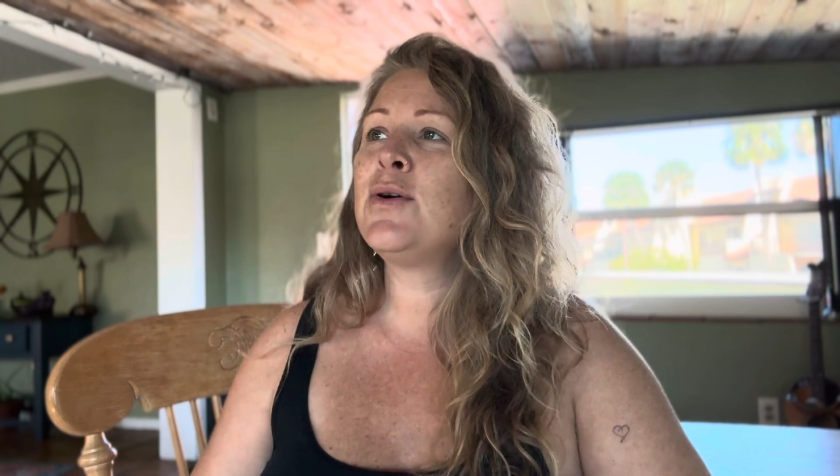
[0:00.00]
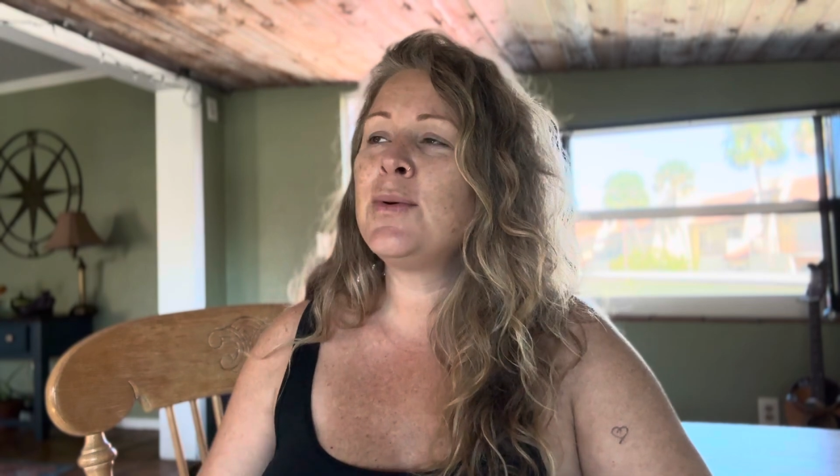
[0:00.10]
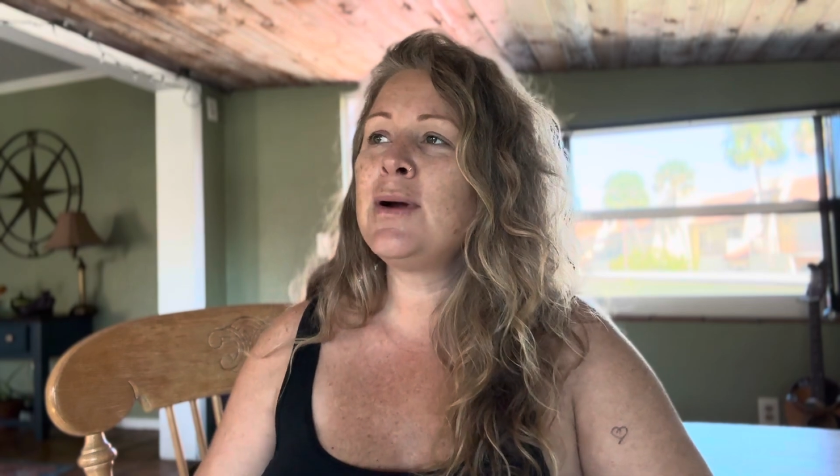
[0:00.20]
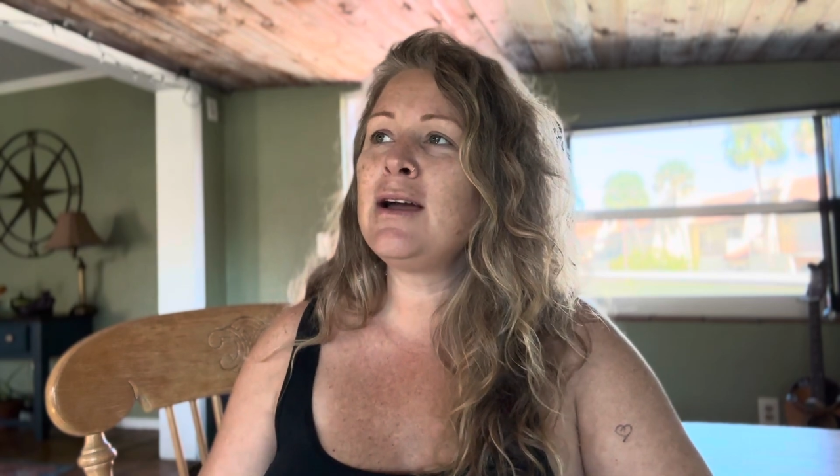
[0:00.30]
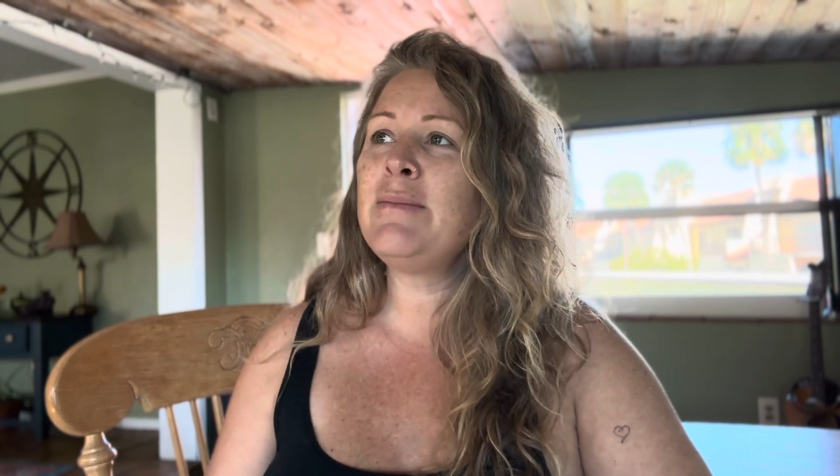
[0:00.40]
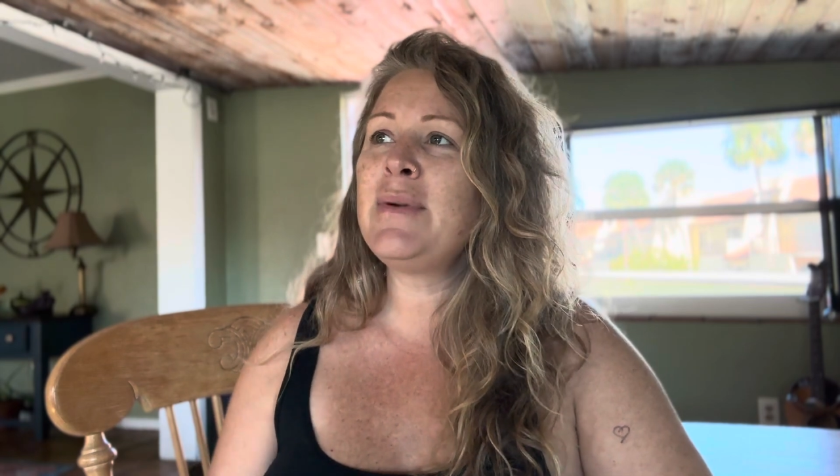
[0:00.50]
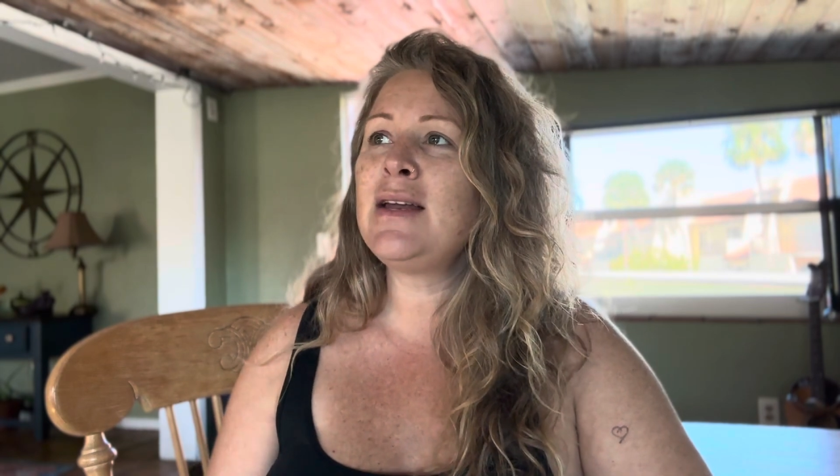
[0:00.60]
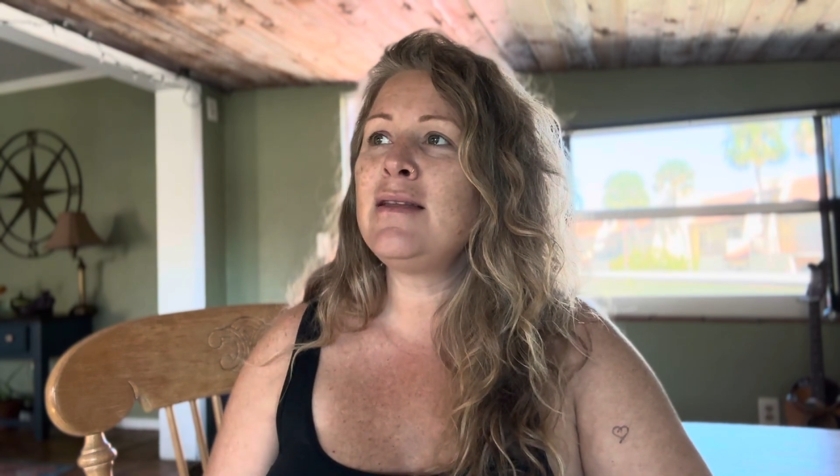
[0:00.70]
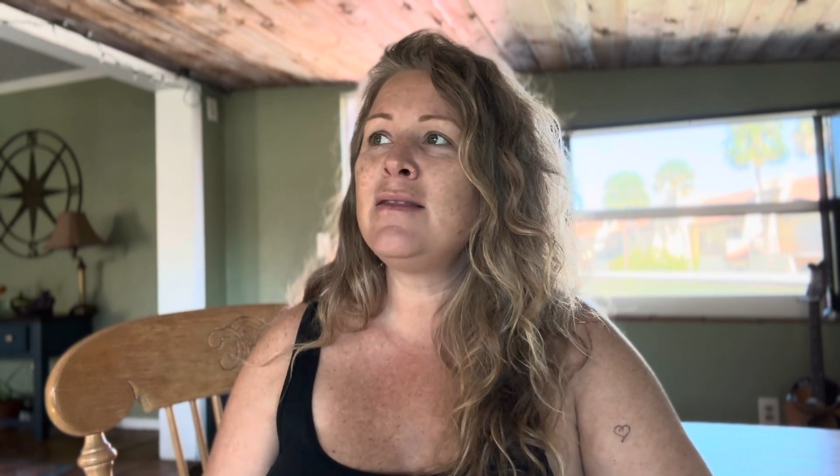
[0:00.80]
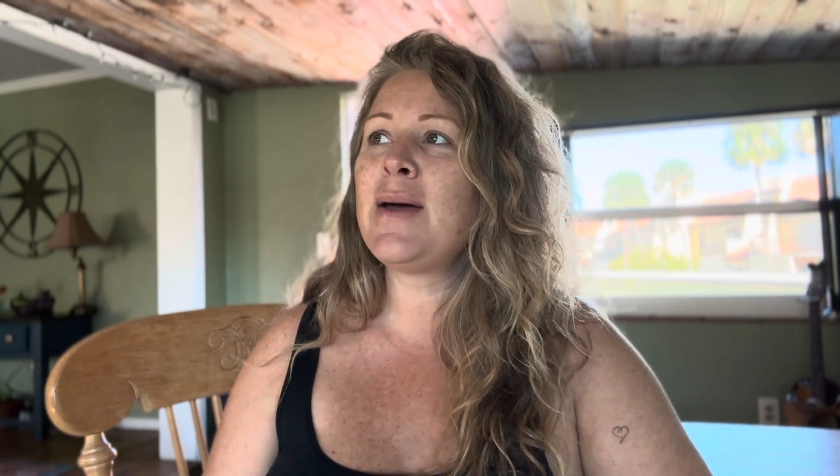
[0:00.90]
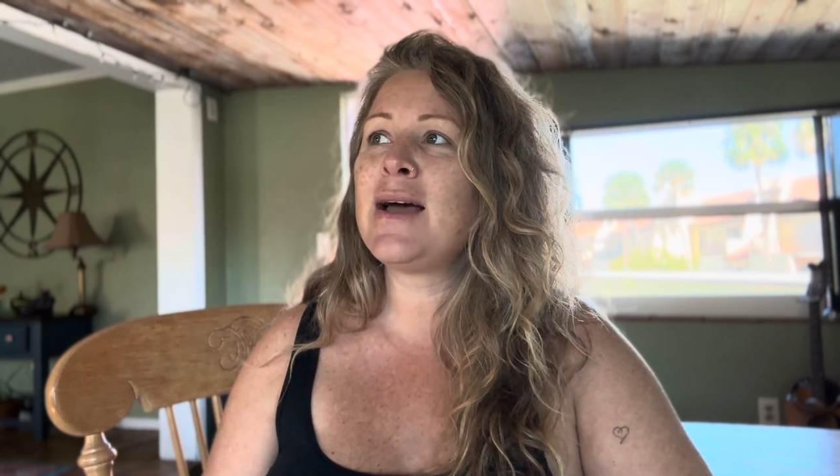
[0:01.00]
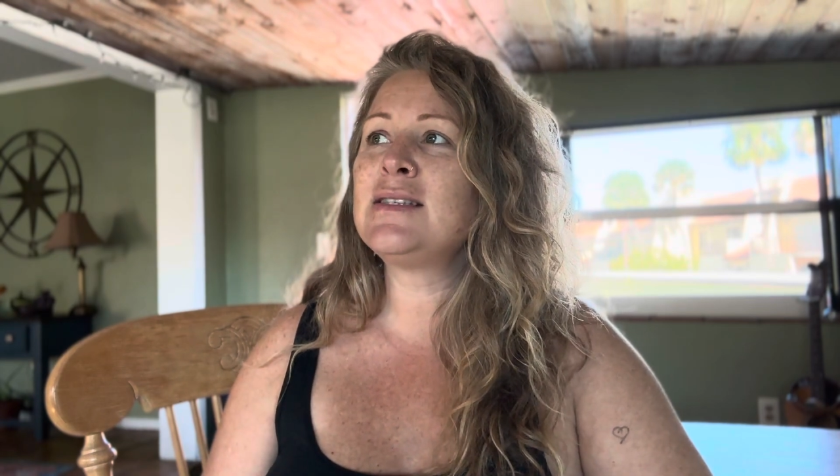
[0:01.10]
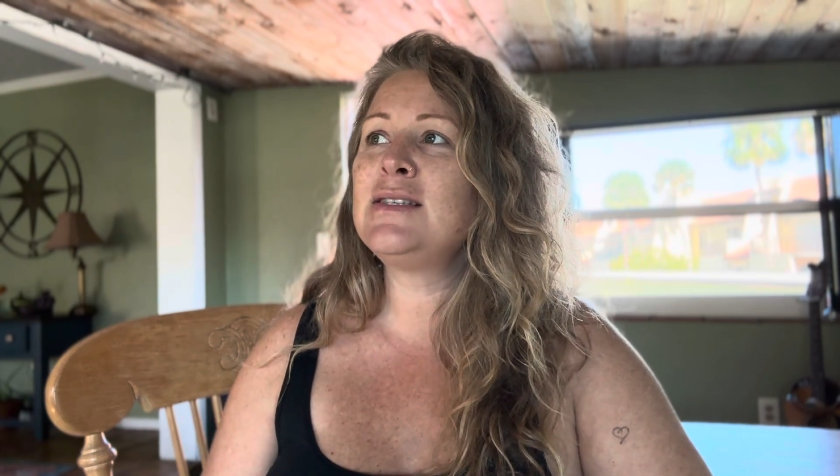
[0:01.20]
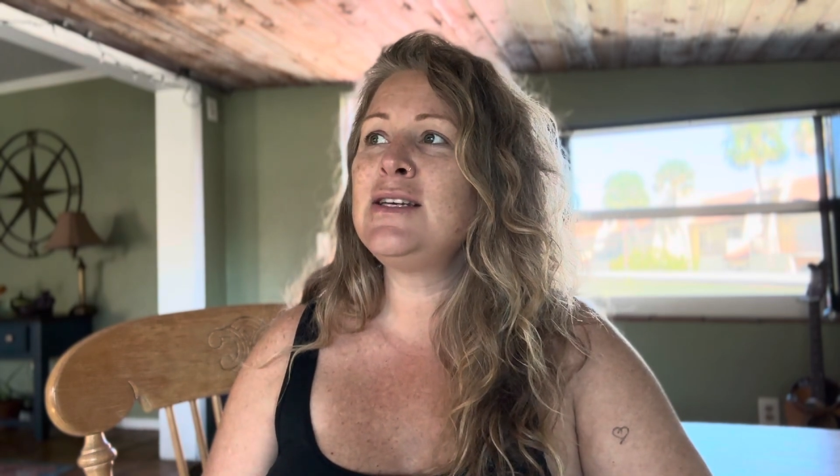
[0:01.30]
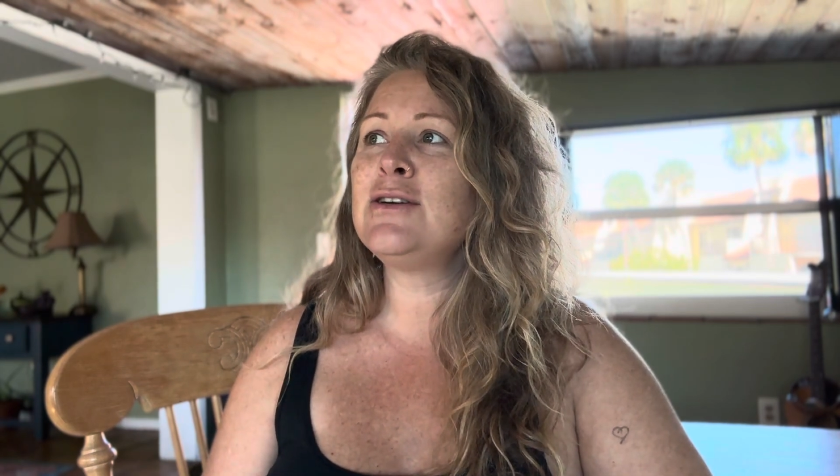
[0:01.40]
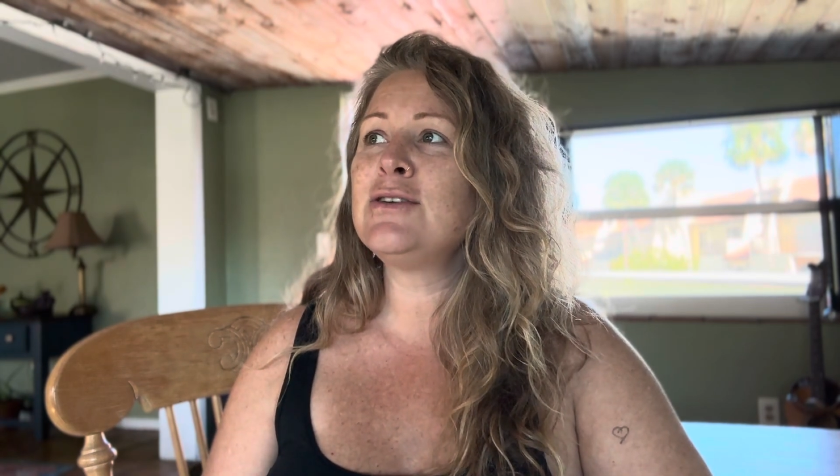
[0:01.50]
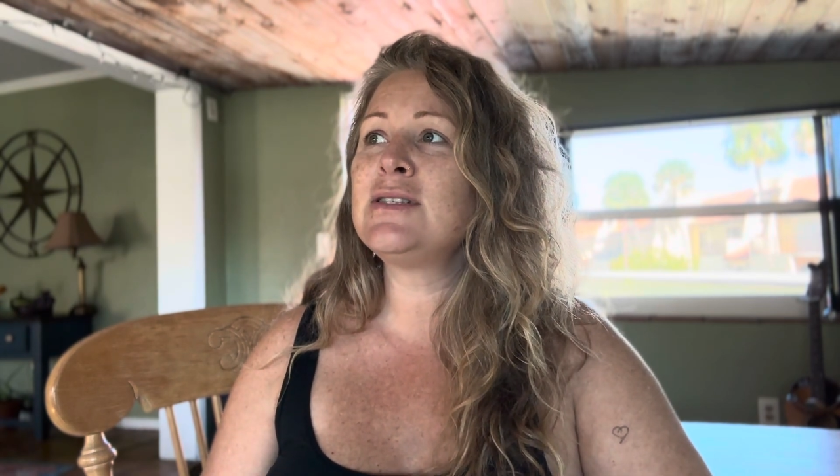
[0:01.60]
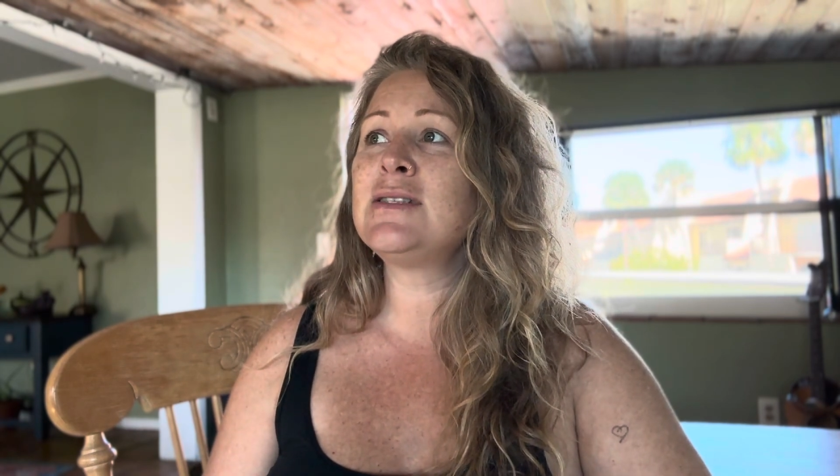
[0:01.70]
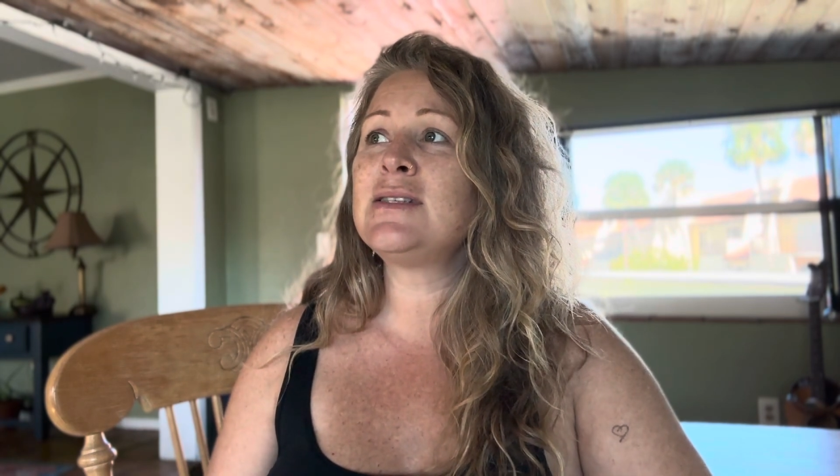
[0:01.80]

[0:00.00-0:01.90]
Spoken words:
where I've been in the past years is